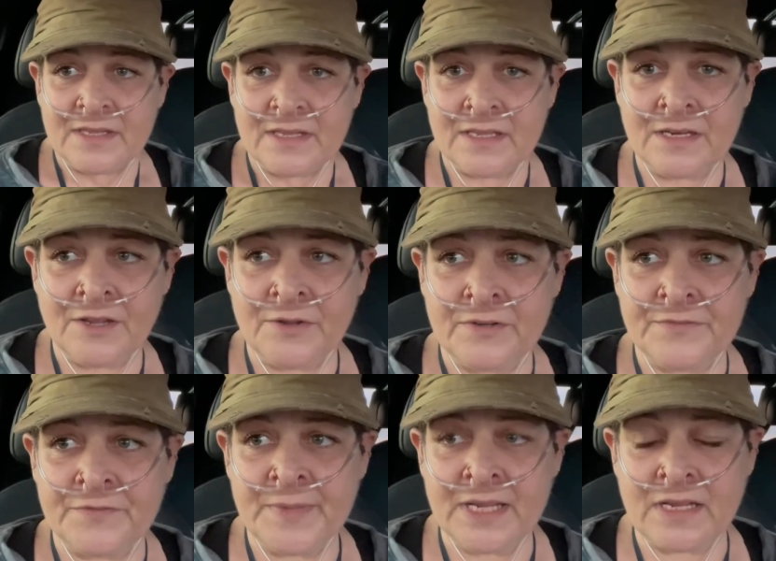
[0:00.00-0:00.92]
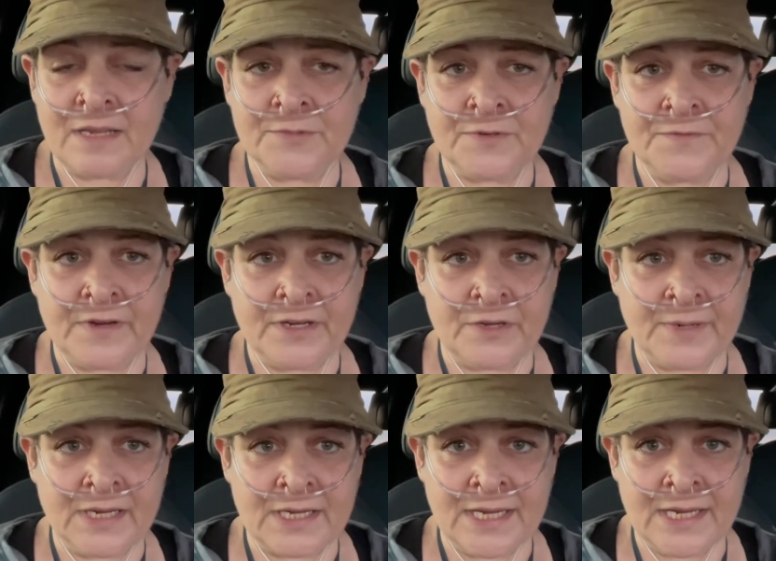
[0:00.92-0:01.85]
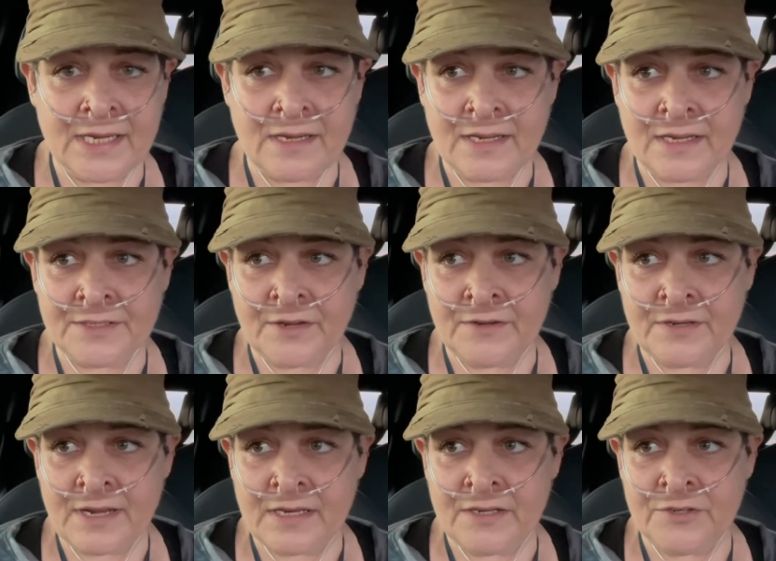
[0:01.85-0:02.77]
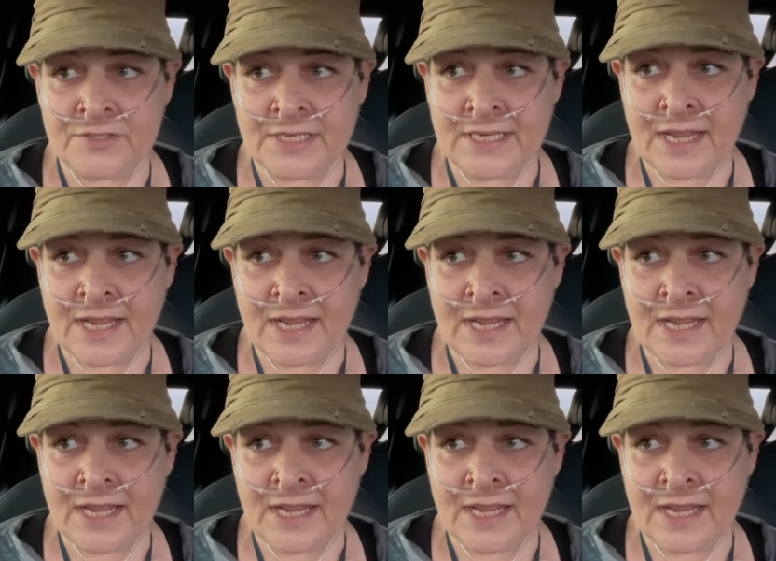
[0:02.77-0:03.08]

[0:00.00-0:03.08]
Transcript: You know, for me it comes on very quickly. I usually